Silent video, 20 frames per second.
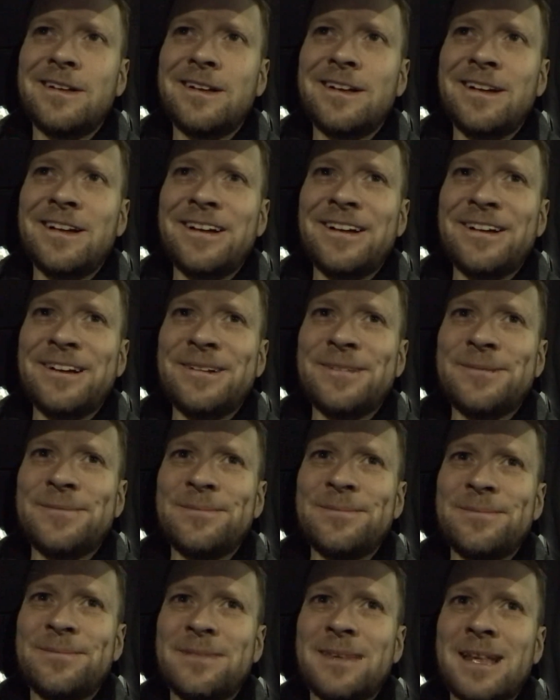
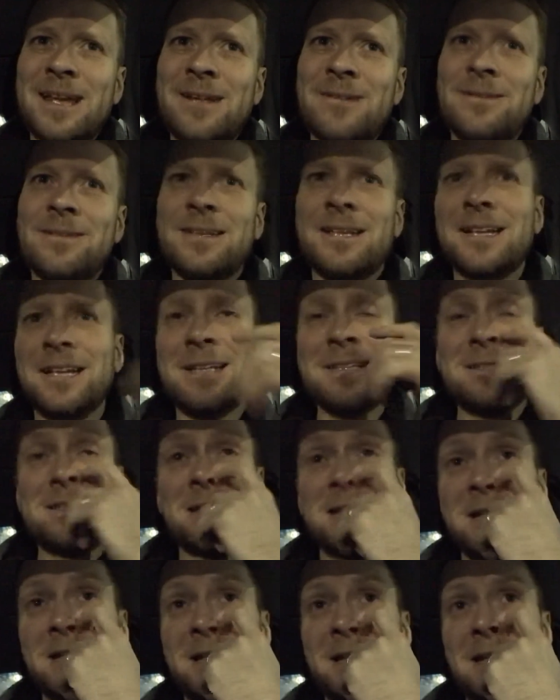um, Count
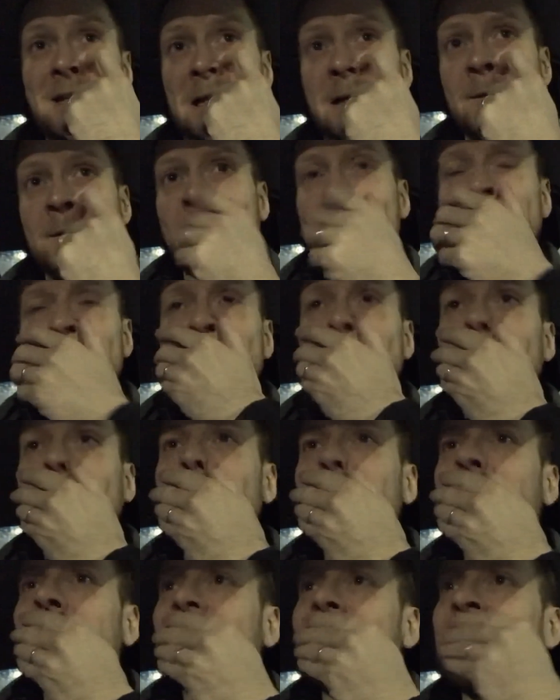Daninsky
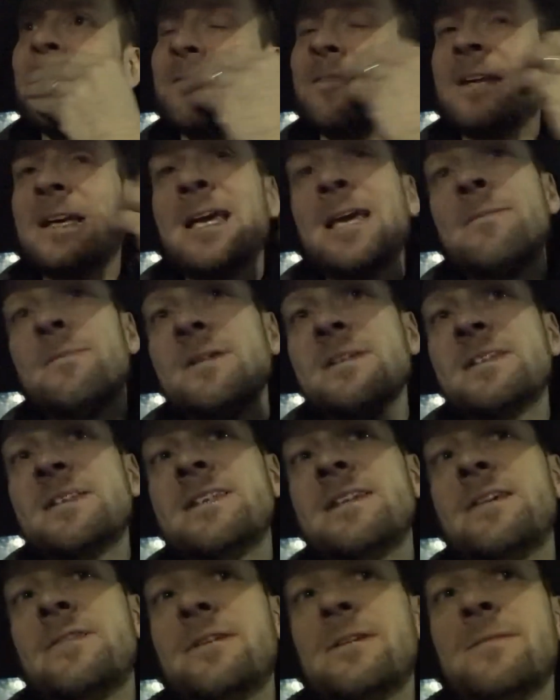giving him a
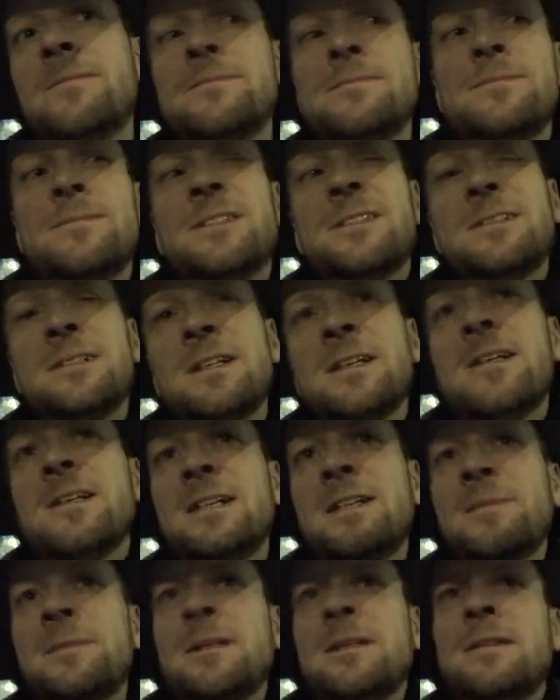serum to turn
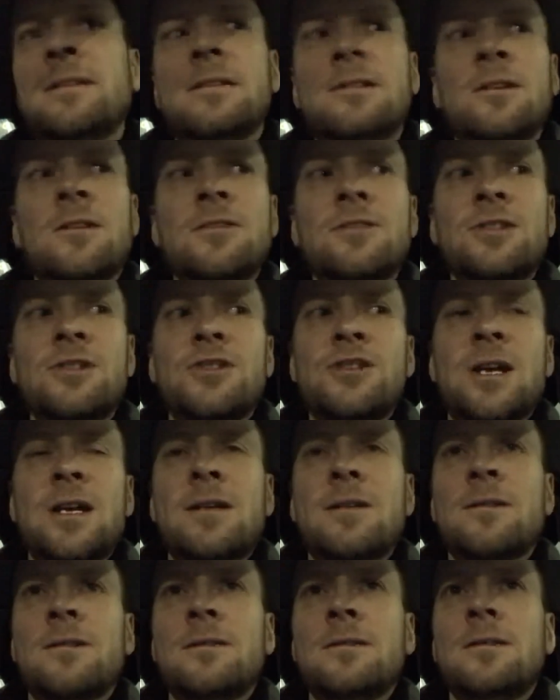him into Dr.
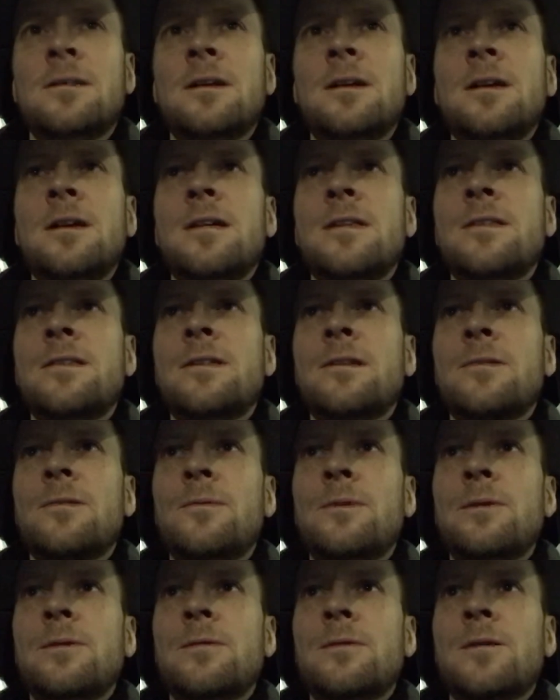Jekyll that
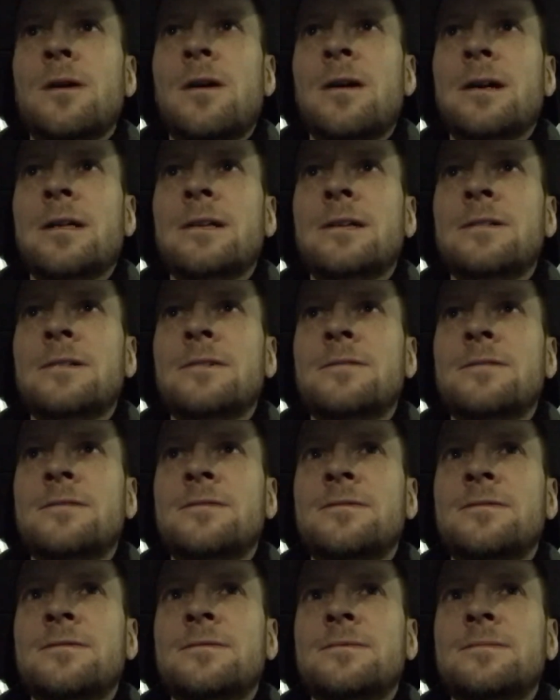will kind of